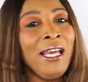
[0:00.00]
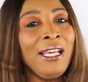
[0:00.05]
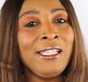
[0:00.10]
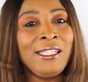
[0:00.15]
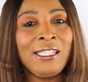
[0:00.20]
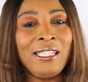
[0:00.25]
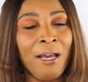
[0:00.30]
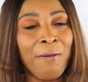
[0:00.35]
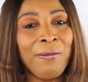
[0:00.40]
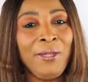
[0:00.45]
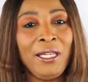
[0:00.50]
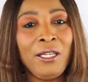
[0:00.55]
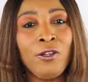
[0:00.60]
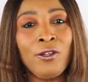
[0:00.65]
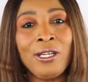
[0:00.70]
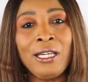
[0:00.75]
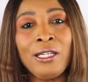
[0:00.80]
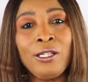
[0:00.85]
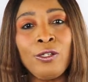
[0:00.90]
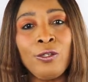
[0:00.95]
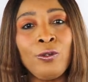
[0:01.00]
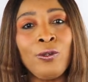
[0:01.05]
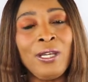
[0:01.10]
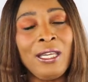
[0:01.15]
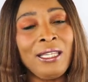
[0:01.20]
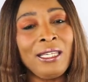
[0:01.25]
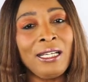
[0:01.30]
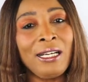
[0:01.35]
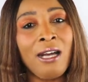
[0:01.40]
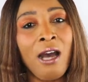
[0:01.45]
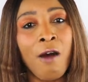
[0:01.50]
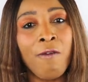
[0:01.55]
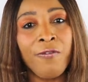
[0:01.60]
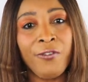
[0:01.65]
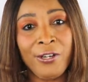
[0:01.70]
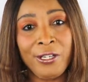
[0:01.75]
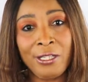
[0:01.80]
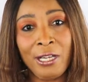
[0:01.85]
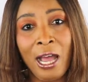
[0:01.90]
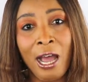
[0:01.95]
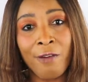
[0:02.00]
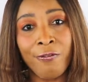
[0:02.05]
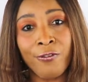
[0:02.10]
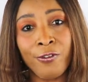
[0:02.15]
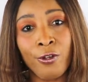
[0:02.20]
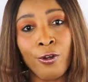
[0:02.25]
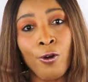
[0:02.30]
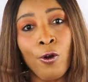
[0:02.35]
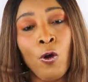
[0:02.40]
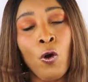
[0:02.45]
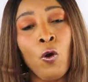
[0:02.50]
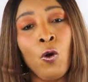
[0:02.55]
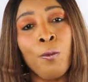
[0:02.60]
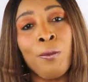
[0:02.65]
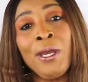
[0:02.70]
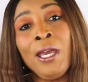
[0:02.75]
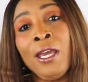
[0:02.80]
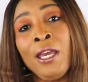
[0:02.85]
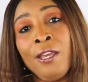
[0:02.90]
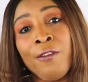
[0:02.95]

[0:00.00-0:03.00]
something you can do in the comfort of your home.